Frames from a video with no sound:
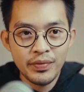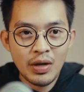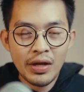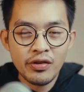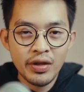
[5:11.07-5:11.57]

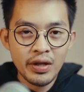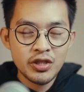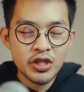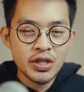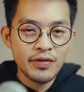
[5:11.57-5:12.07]
rather
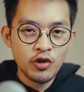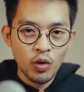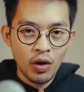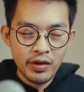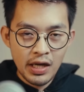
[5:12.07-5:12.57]
than just giving
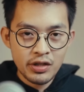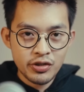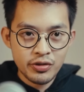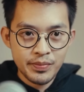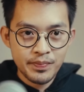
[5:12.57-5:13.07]
you all the answers.